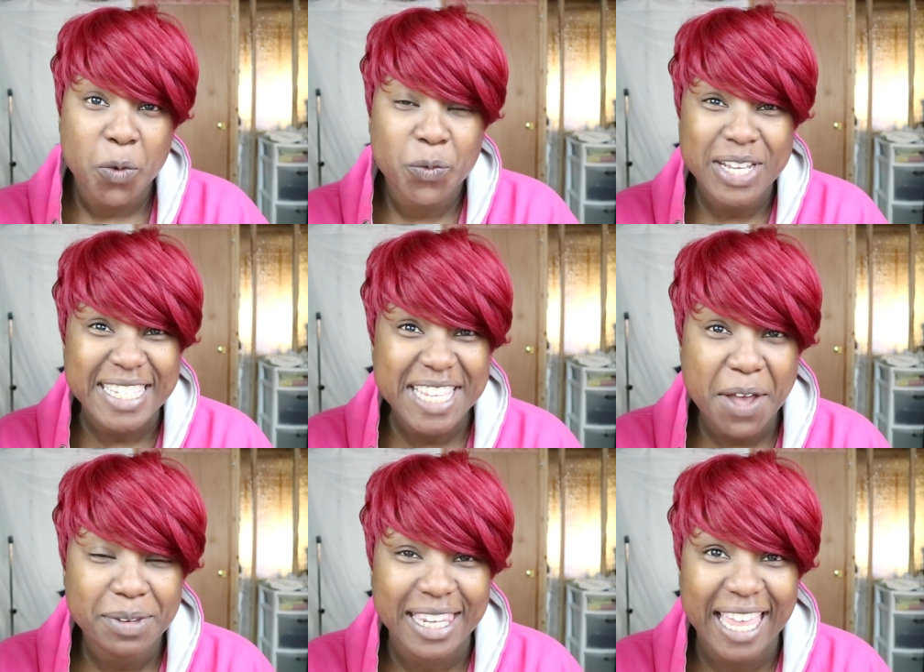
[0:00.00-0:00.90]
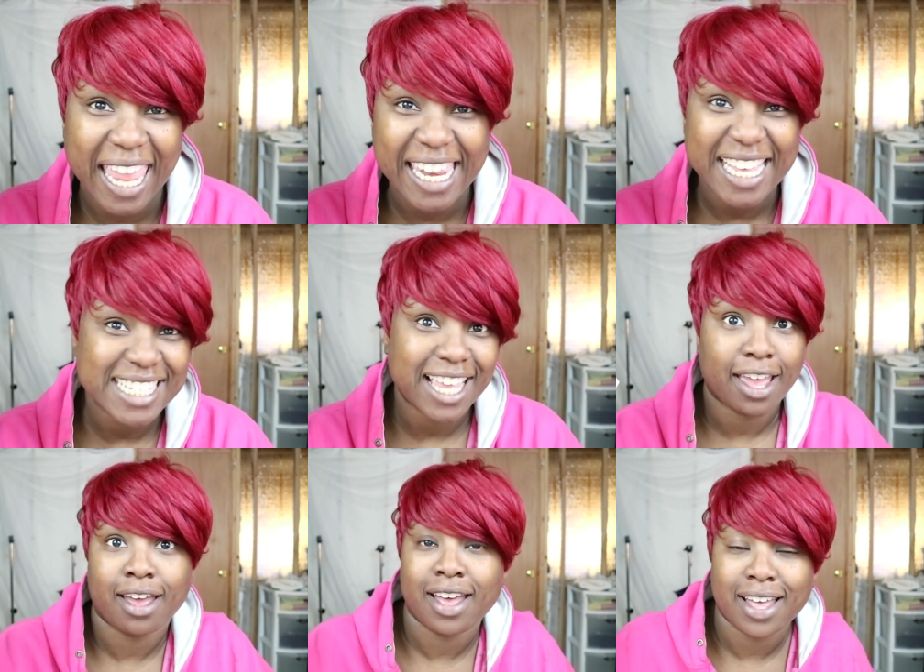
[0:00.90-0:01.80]
What's up, ladies?
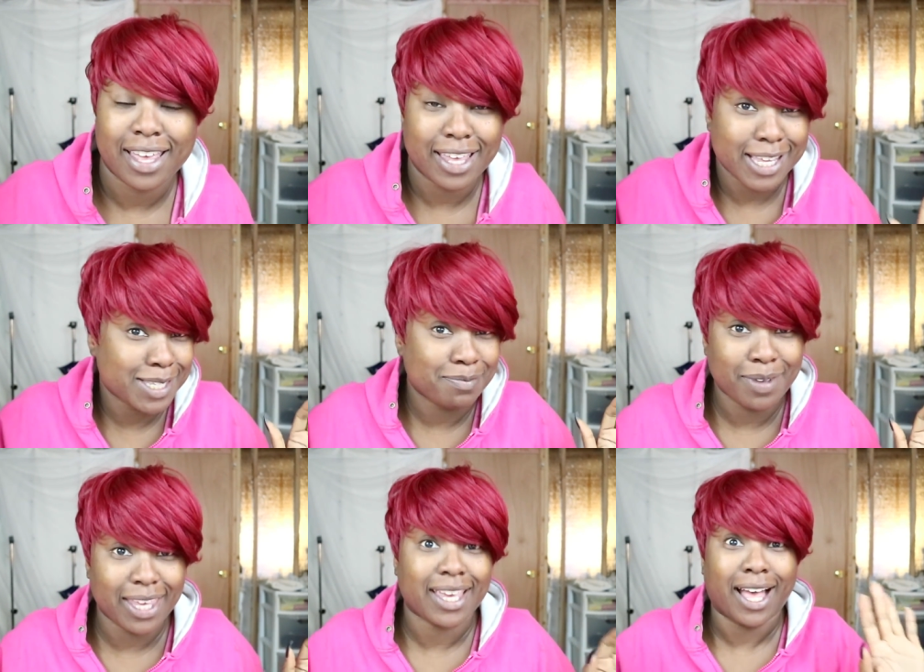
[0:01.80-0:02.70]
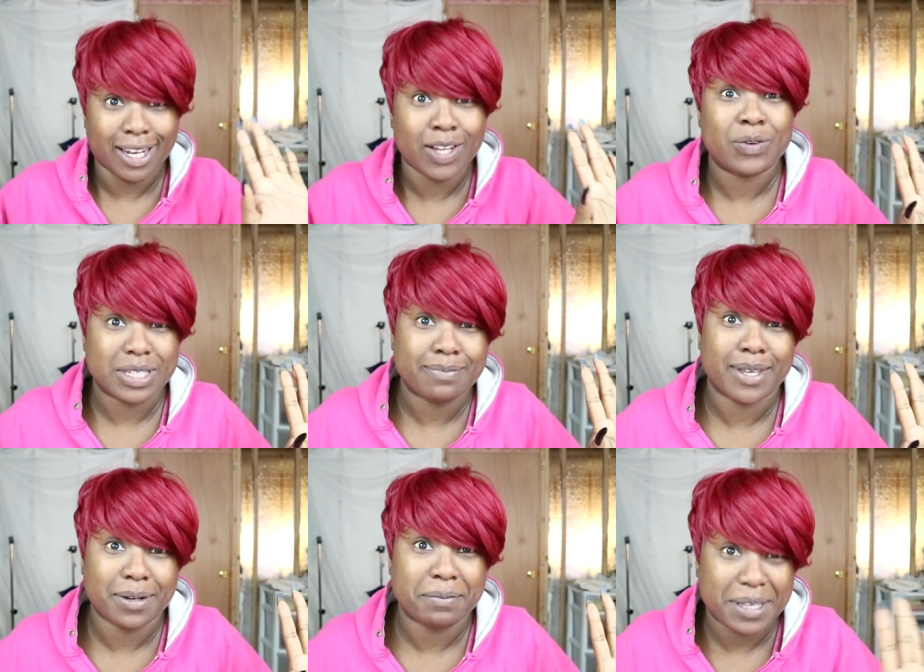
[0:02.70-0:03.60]
It's me. I know it's
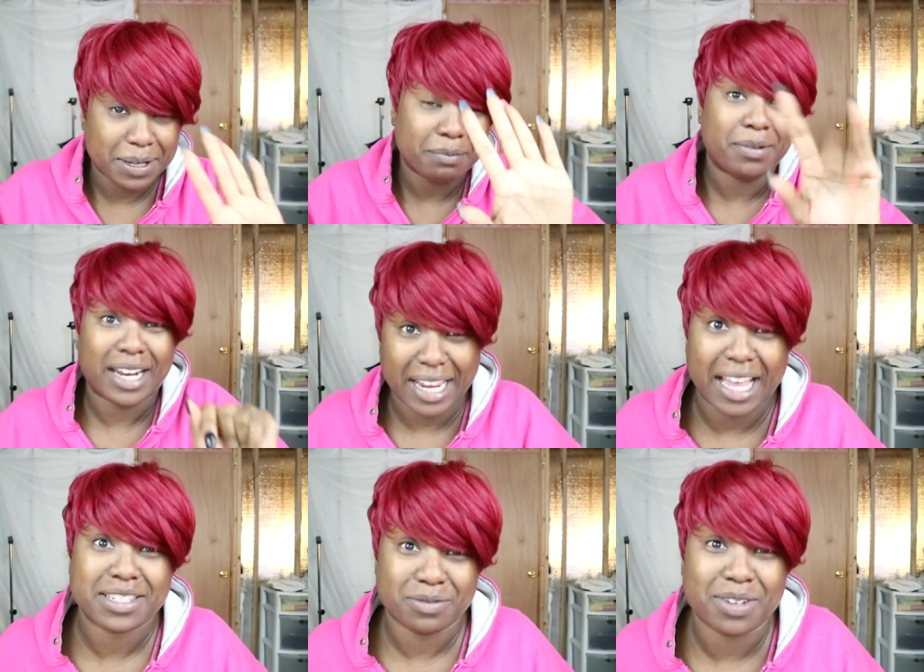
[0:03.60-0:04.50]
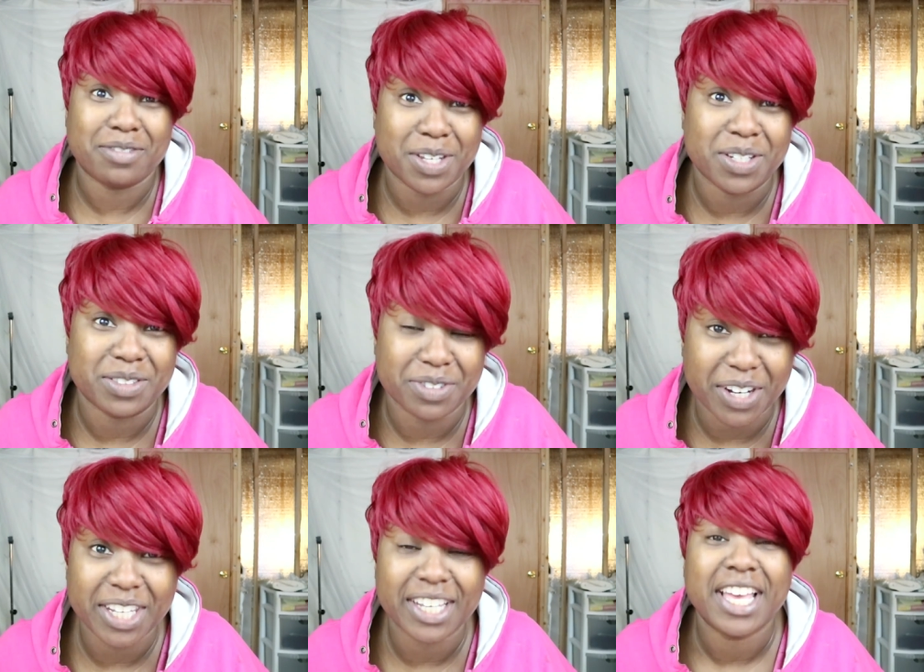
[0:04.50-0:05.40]
been a minute, but I got some reviews
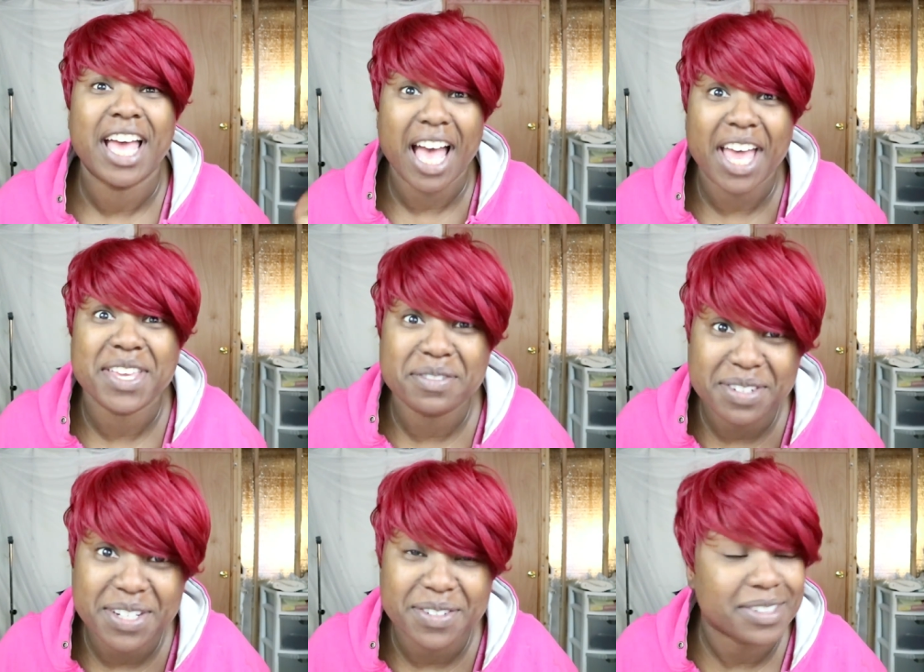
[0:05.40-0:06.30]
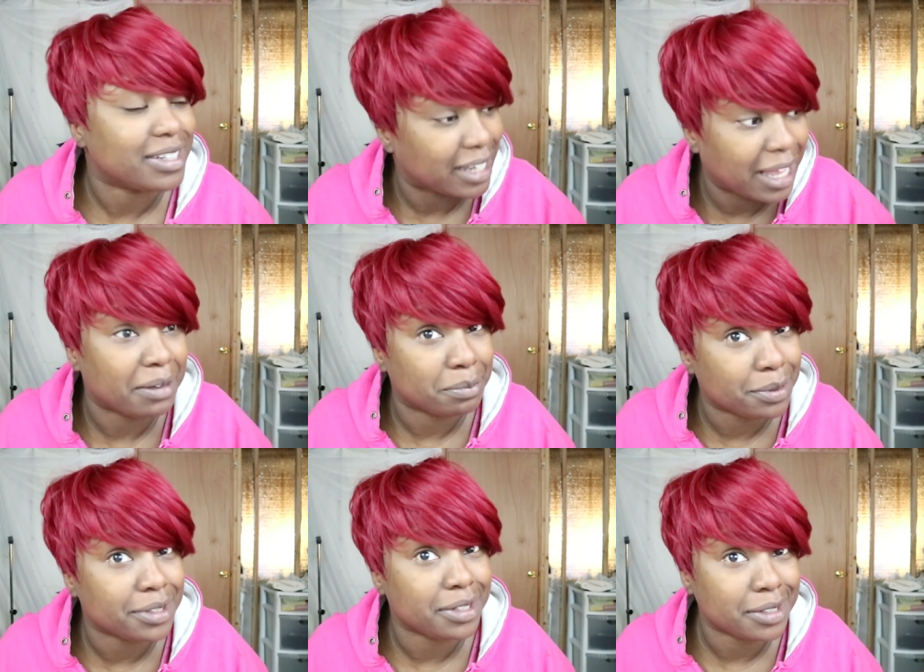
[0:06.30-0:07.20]
for you. How you doing? I'm
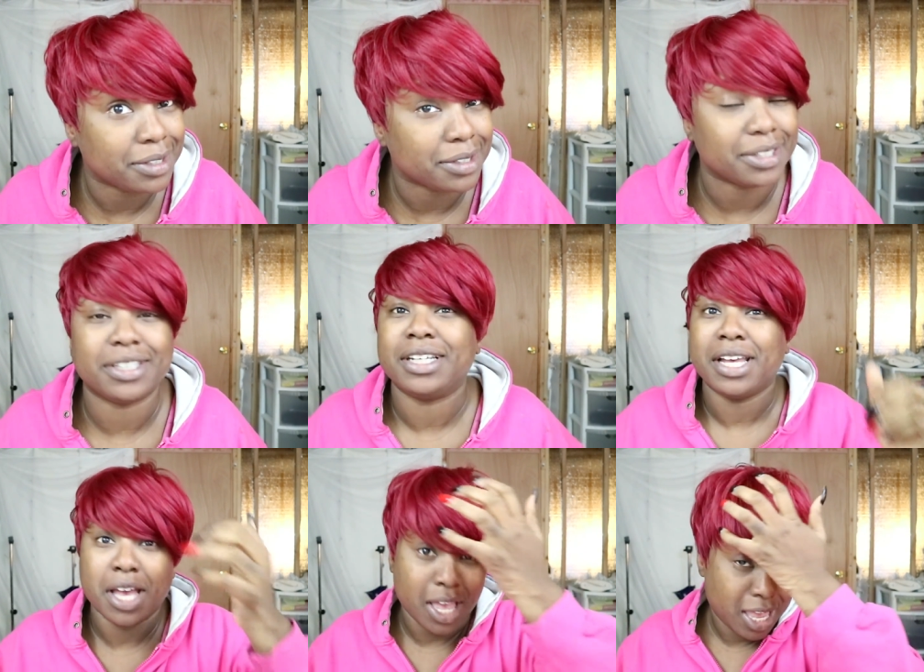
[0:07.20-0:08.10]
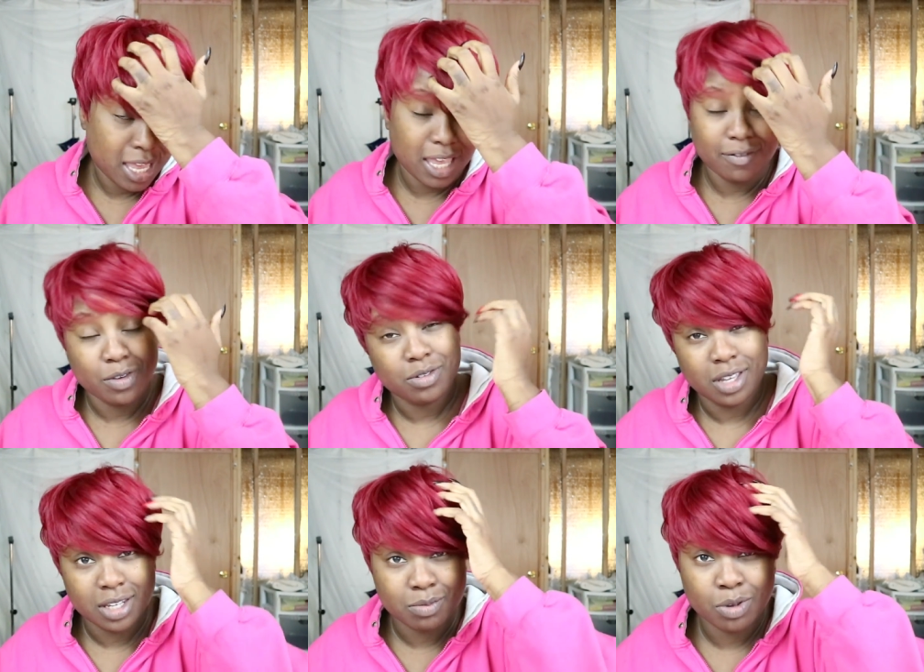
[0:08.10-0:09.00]
pretty good. If you
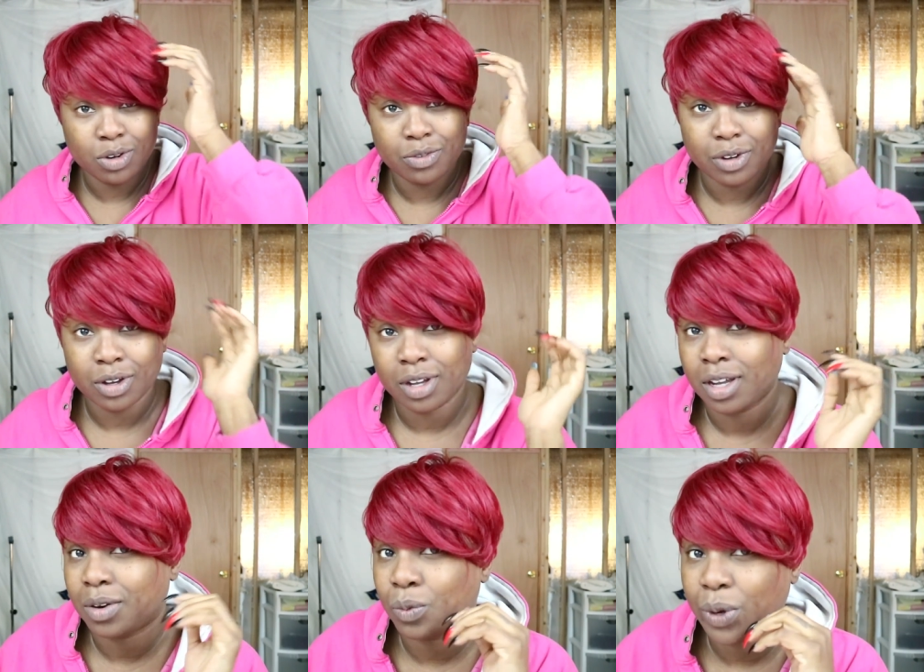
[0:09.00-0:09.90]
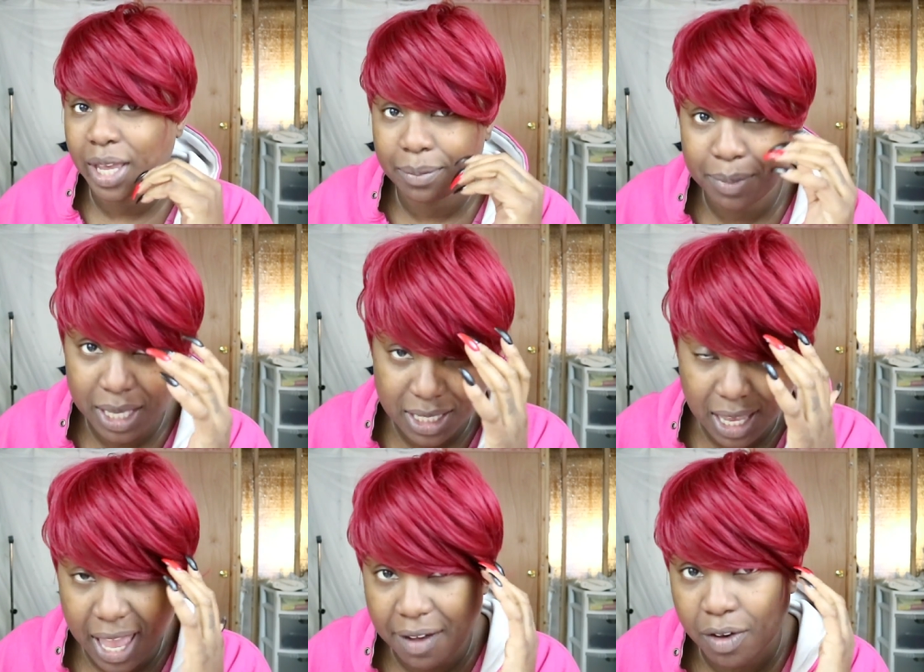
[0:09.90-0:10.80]
see this beautiful red
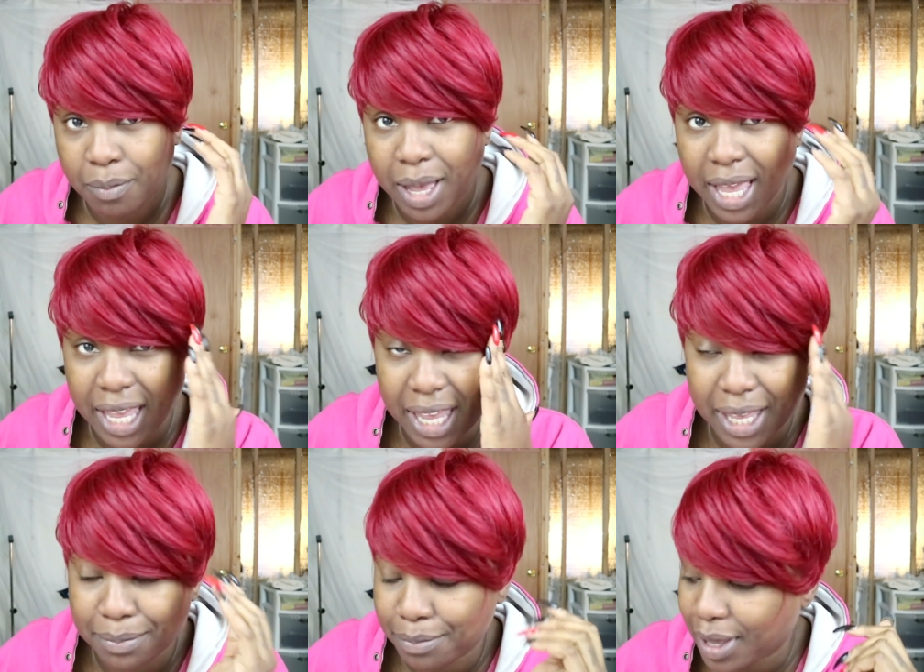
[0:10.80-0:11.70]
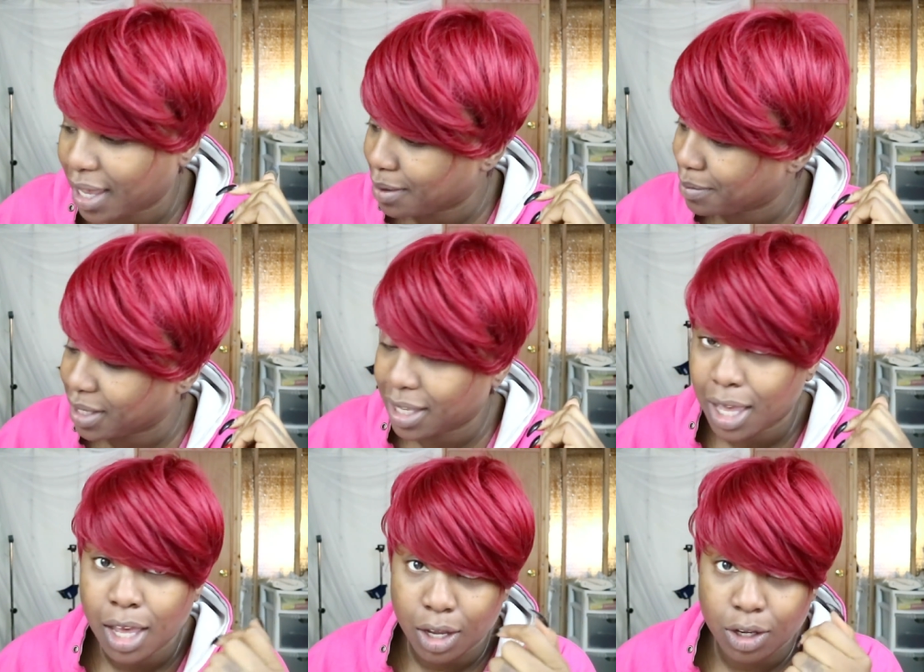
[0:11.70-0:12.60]
piece I have on my head, baby,
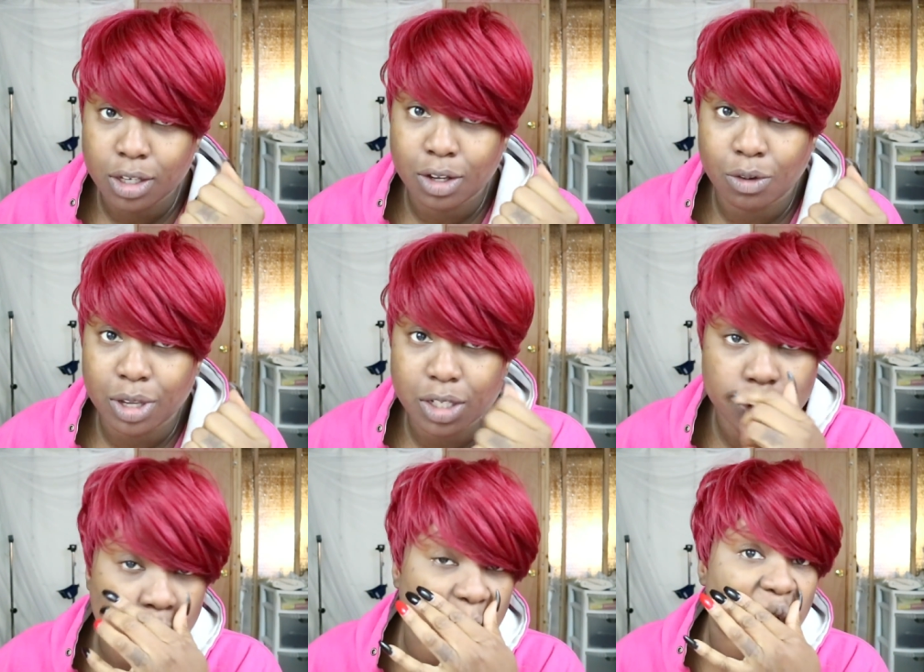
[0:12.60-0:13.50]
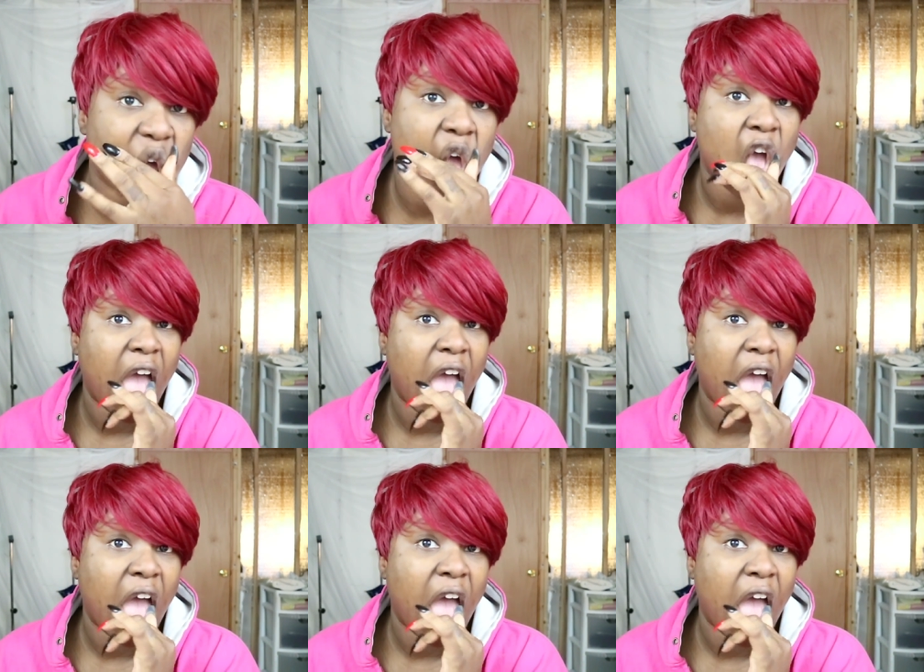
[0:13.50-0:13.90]
you need to go get you one.